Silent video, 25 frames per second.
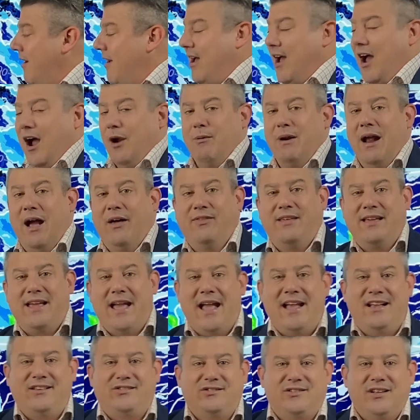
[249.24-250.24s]
around the
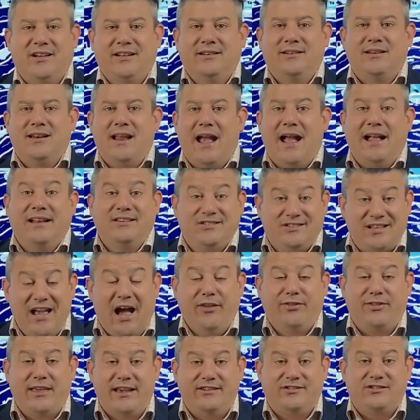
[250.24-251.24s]
eastern and
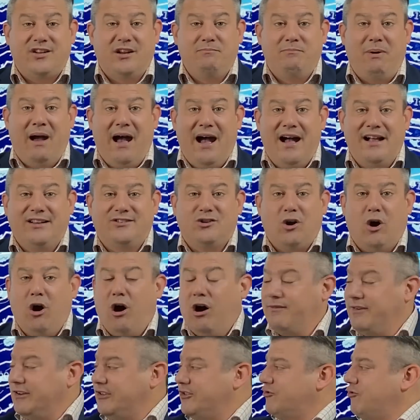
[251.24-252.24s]
southeastern parts
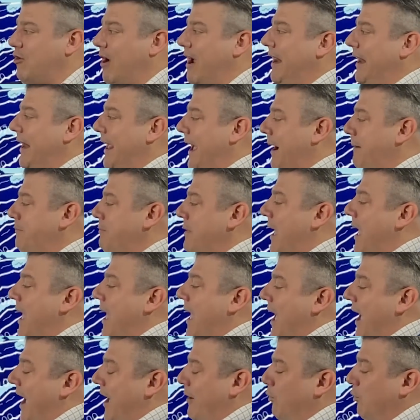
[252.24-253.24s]
of Australia.
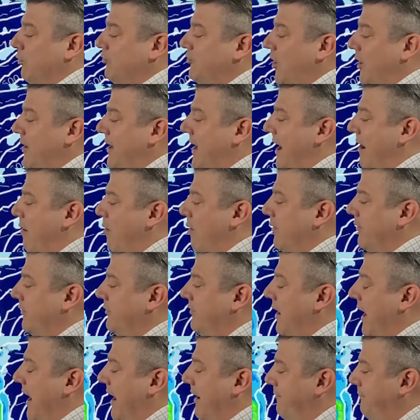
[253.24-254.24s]
And also here on
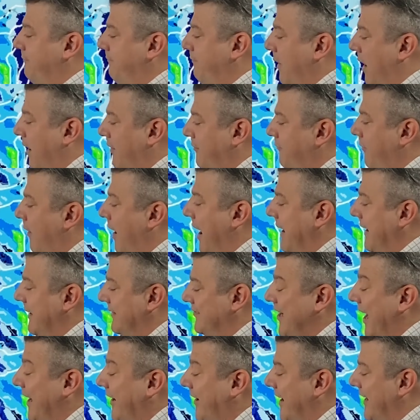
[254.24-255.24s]

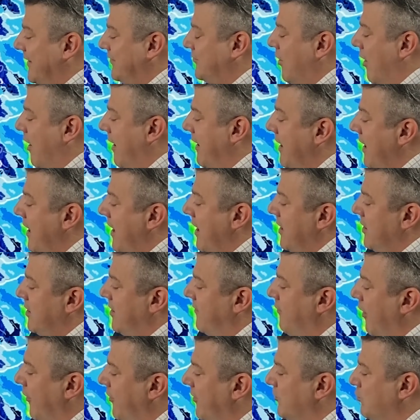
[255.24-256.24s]
Saturday, you've
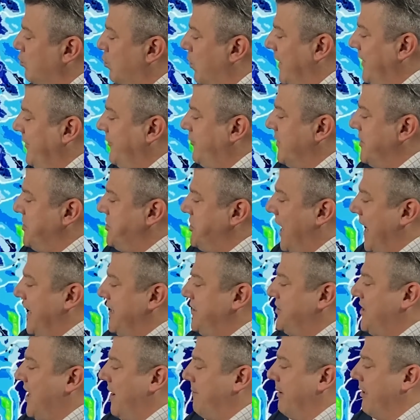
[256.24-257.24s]
got this wintry change
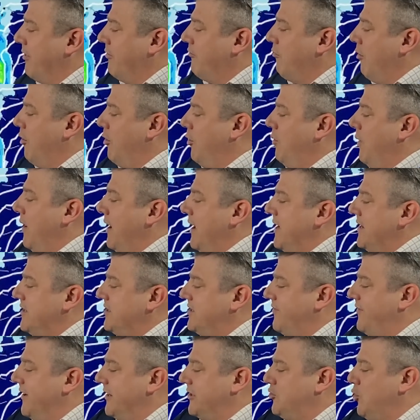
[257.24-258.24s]
coming through to
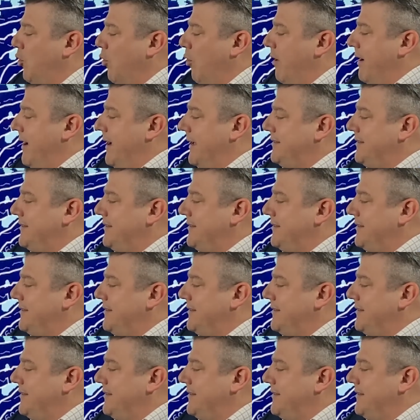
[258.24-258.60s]
Victoria,